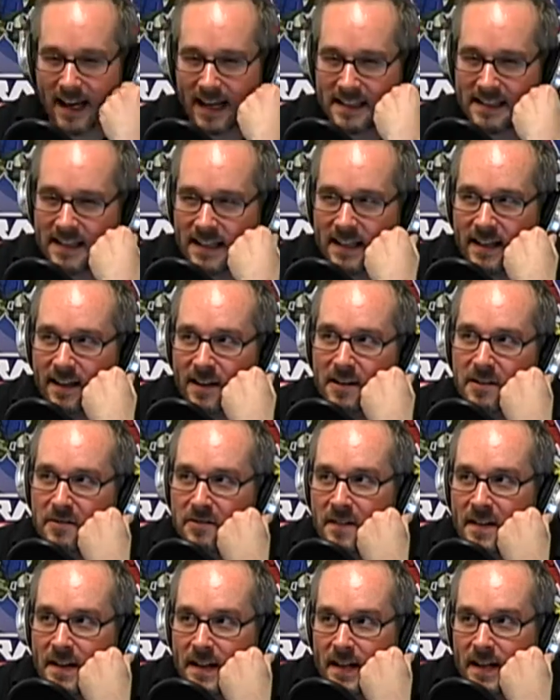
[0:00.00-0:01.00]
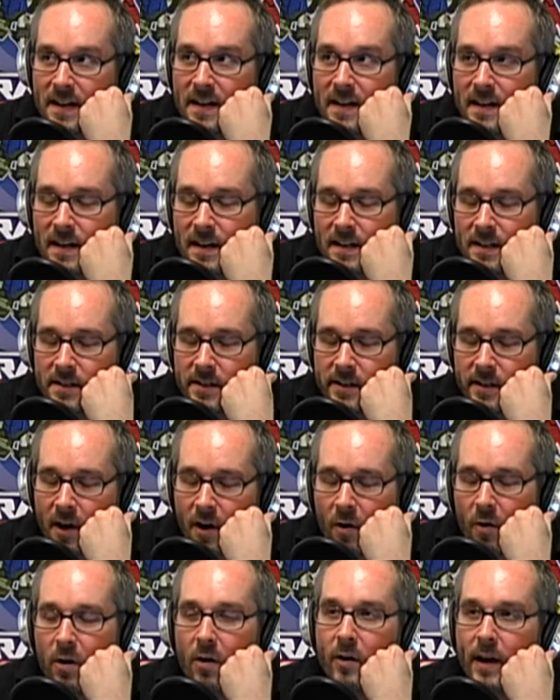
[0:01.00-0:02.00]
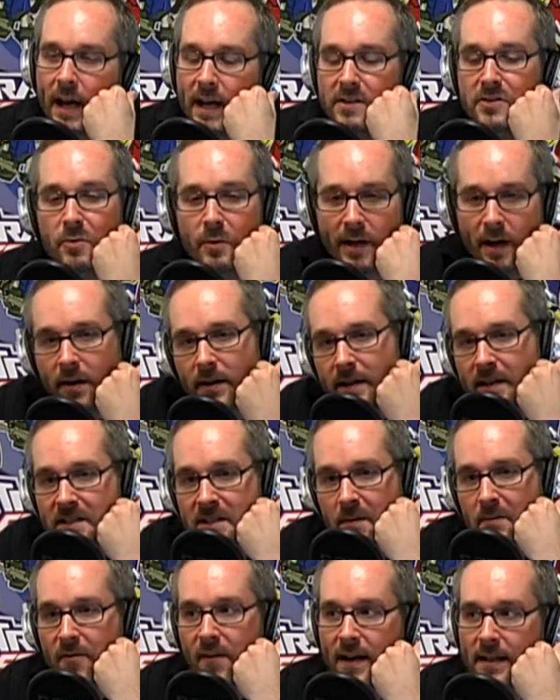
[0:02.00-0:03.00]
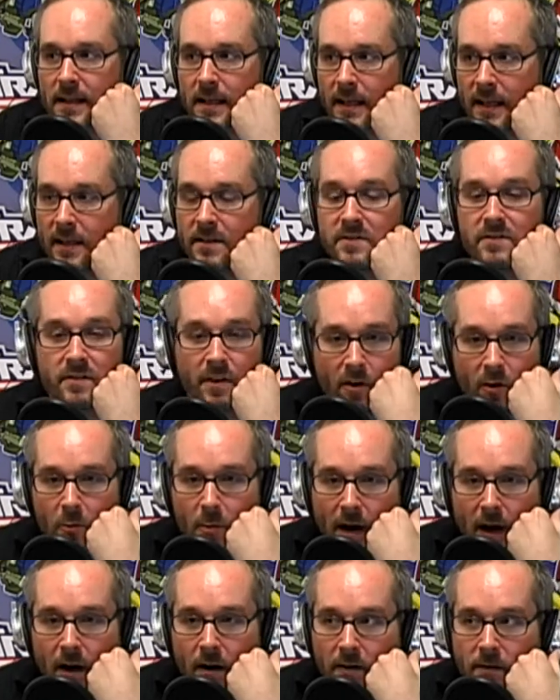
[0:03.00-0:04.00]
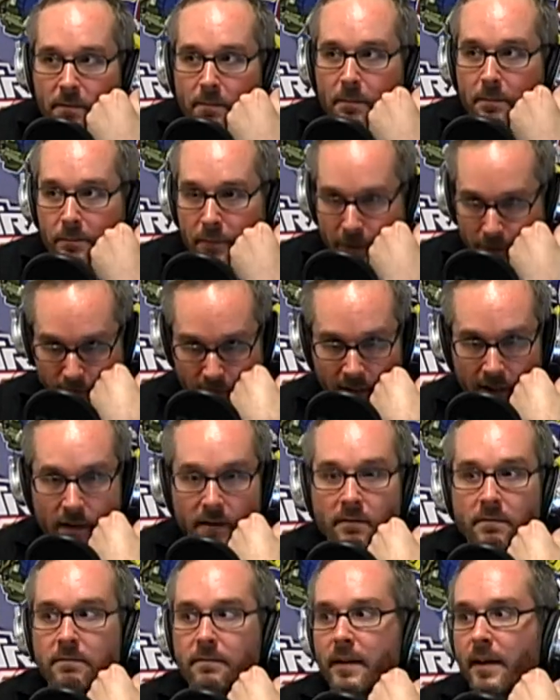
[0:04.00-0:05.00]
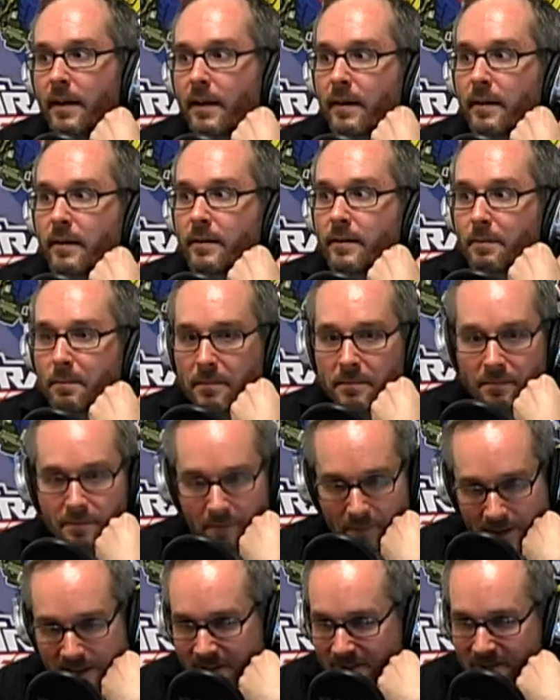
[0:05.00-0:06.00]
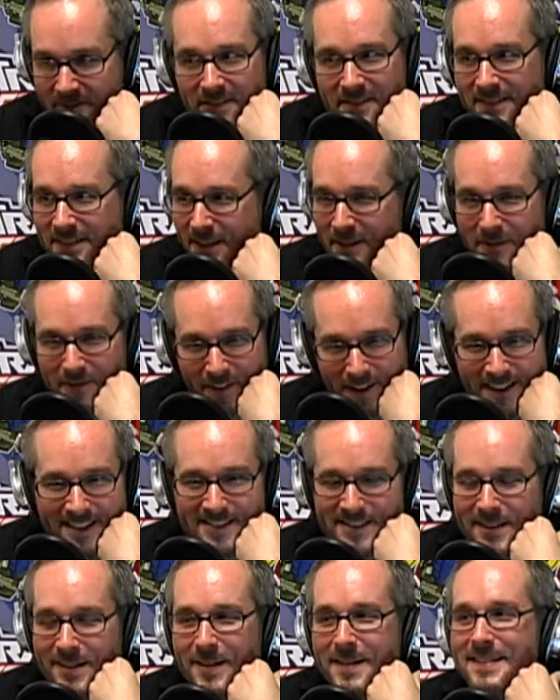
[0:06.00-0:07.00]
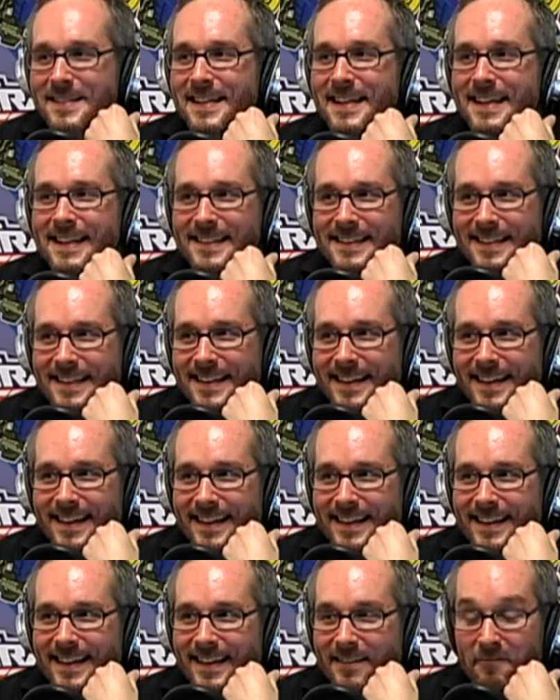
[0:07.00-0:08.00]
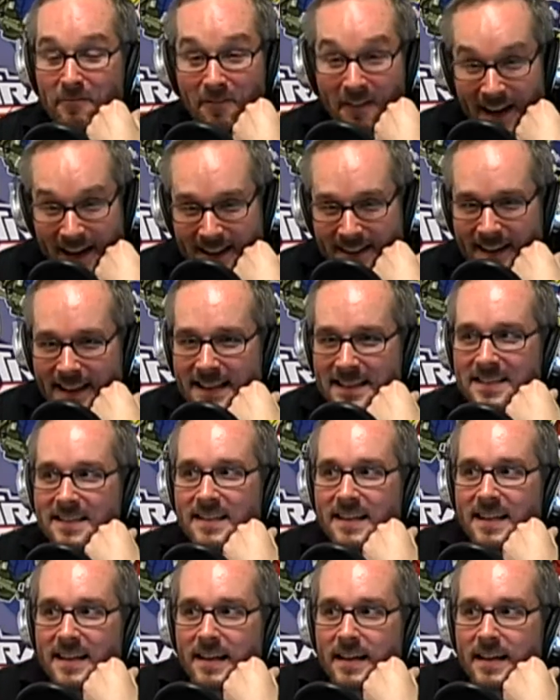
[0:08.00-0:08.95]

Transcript: idea of, you know, okay, so we already accept the fact that kids know about puking and, you know, fart jokes and violence.